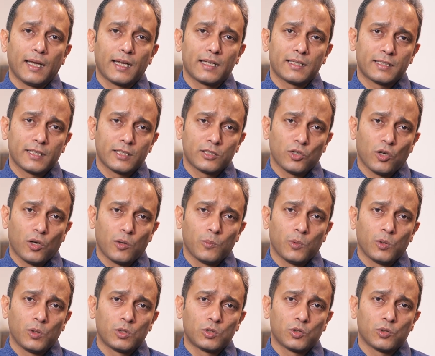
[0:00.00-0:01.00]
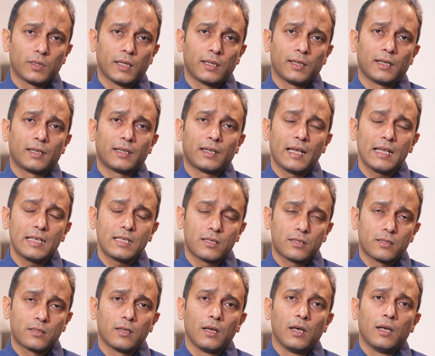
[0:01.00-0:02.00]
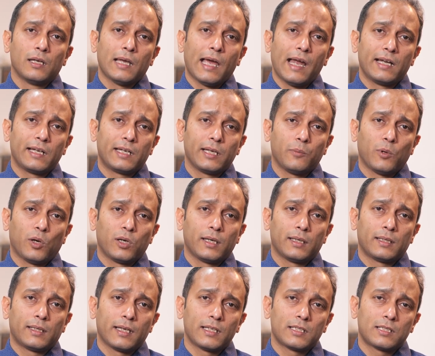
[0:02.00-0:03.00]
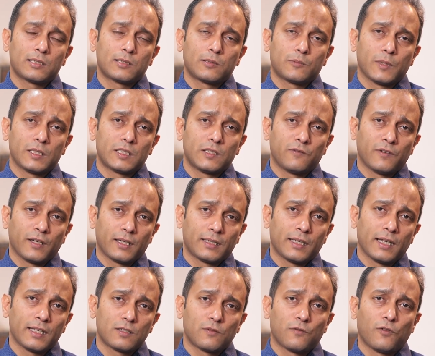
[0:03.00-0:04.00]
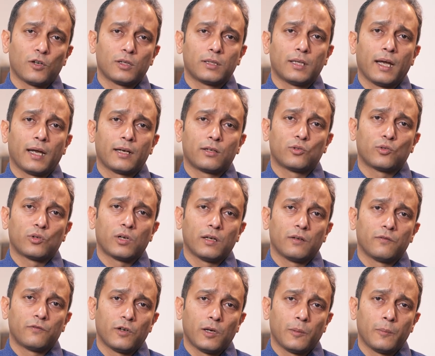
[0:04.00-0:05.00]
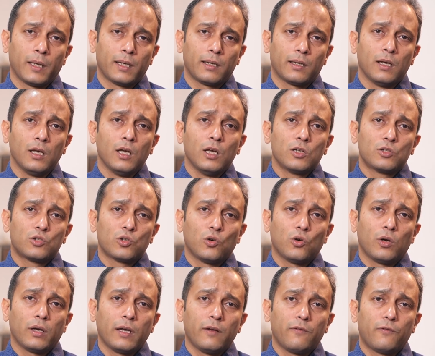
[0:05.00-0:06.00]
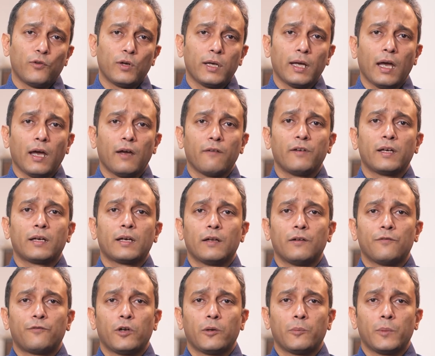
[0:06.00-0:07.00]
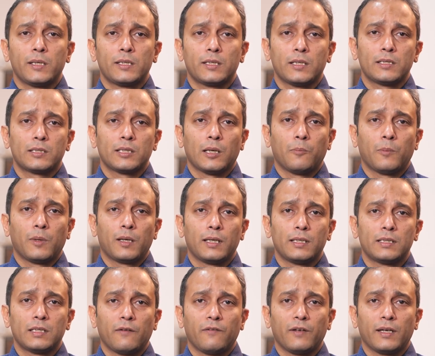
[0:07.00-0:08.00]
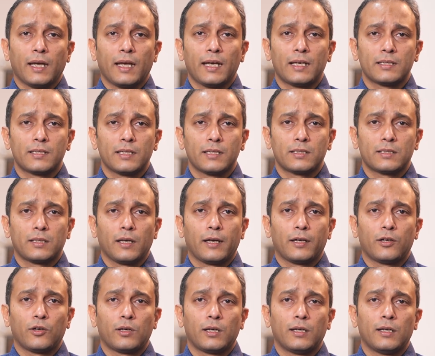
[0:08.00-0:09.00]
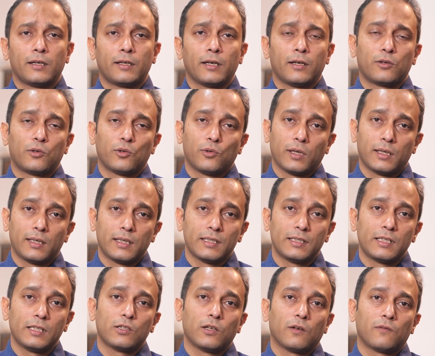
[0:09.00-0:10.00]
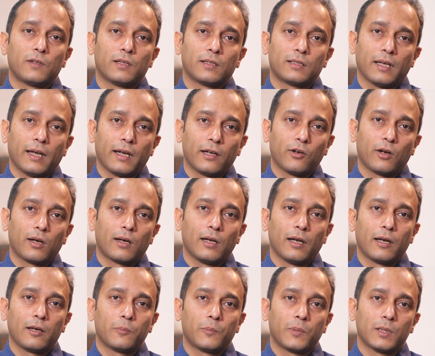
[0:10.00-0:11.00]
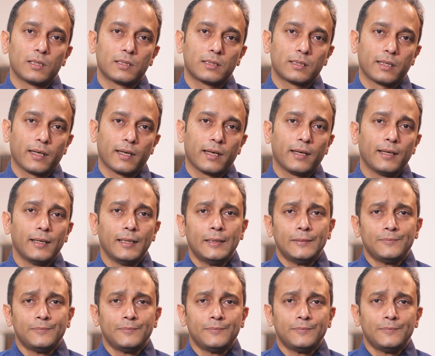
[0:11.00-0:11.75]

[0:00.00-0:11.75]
excess hormone. So there are tests, antibody tests, specific tests for that to confirm it. So if we have a confirmation somebody is having excess thyroid related to a disease of the thyroid gland per se,